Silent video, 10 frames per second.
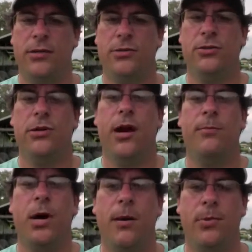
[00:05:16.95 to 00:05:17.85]
to
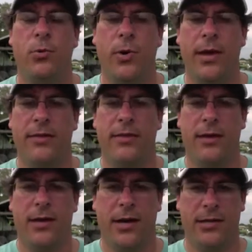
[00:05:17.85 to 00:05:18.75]
come up with
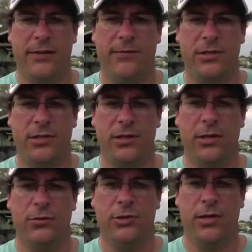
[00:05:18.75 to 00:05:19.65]
a different
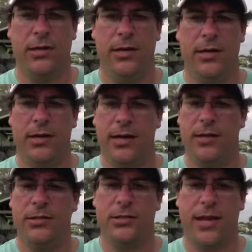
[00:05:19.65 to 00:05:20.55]
solution.
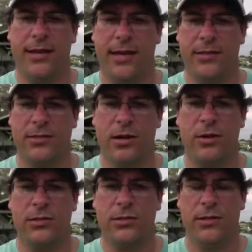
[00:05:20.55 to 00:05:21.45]
Just like that
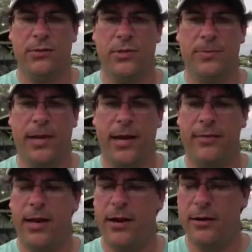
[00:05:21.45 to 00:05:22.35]
song that was playing
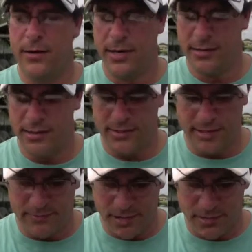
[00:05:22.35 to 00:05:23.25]
there as
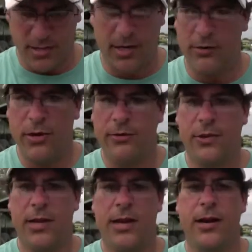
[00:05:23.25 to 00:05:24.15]
I've been talking, I don't know if
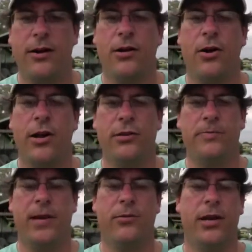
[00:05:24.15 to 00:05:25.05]
you could hear it, REO
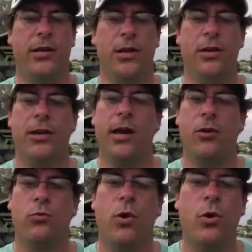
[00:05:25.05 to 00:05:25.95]
Speedwagon. You got to
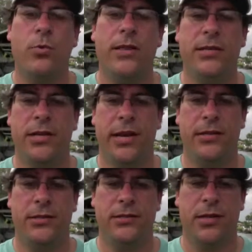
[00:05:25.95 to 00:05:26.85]
roll with the
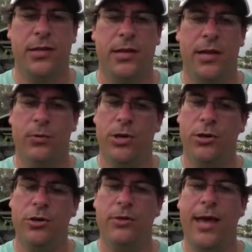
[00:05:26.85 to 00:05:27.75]
changes. And when you
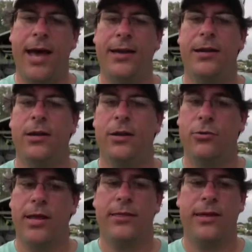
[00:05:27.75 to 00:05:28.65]
do that,
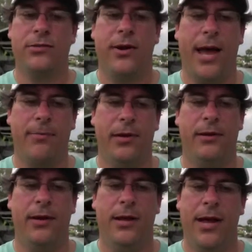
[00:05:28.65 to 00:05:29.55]
great things will happen.
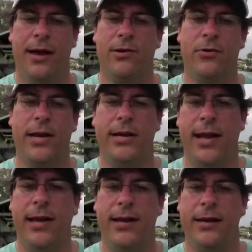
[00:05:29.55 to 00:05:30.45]
Have a great
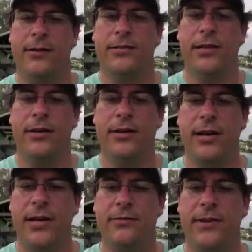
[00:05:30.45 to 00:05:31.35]
day, and I'll see you in the
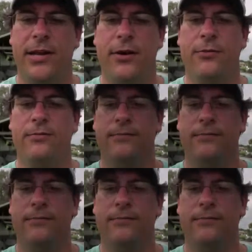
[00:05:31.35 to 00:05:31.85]
next video.